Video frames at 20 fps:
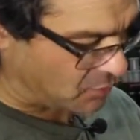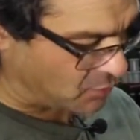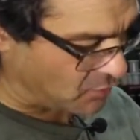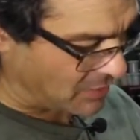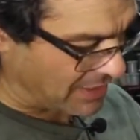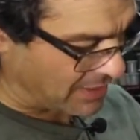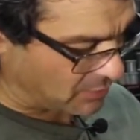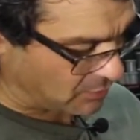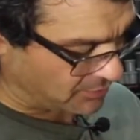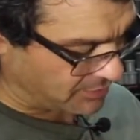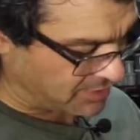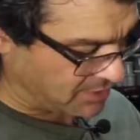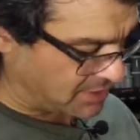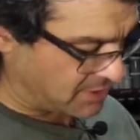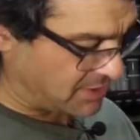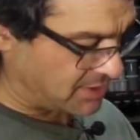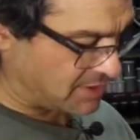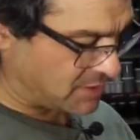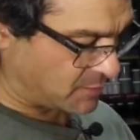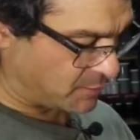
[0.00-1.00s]
around
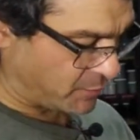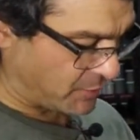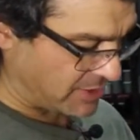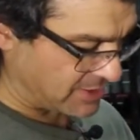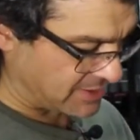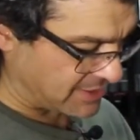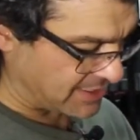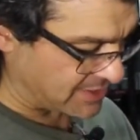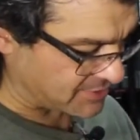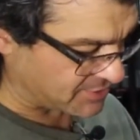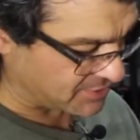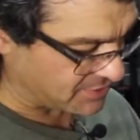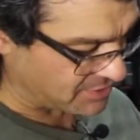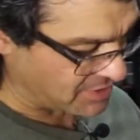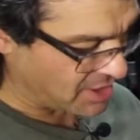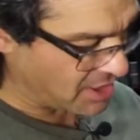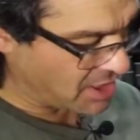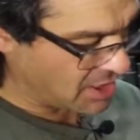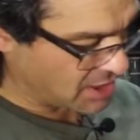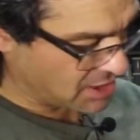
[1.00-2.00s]
the spray texture
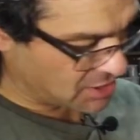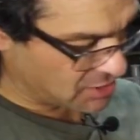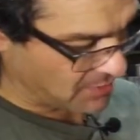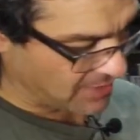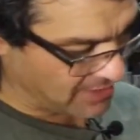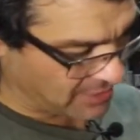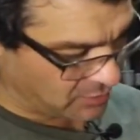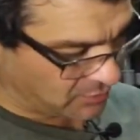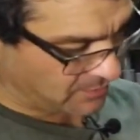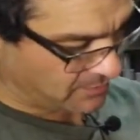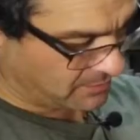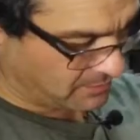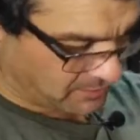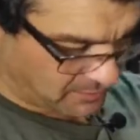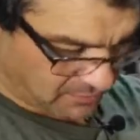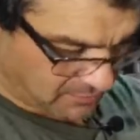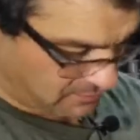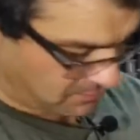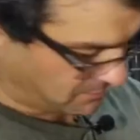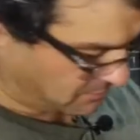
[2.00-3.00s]
so I don't
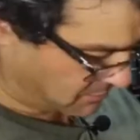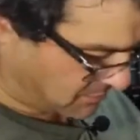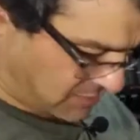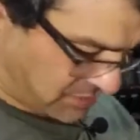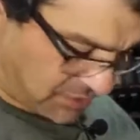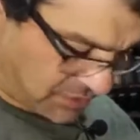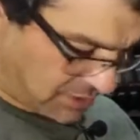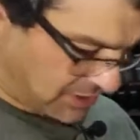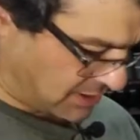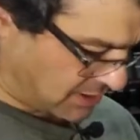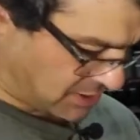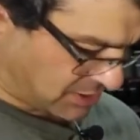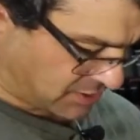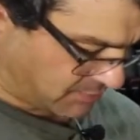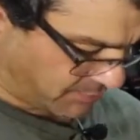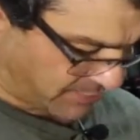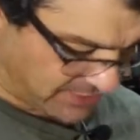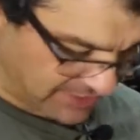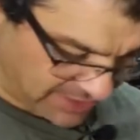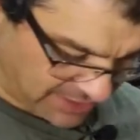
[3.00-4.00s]
get
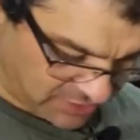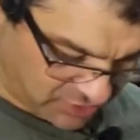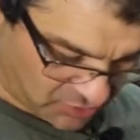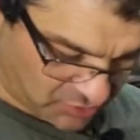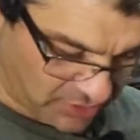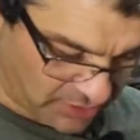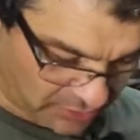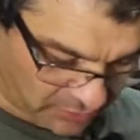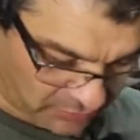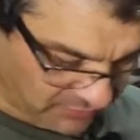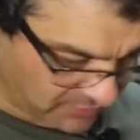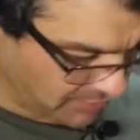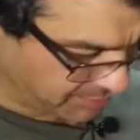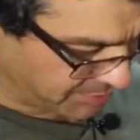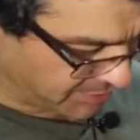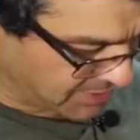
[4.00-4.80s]
spray texture all over the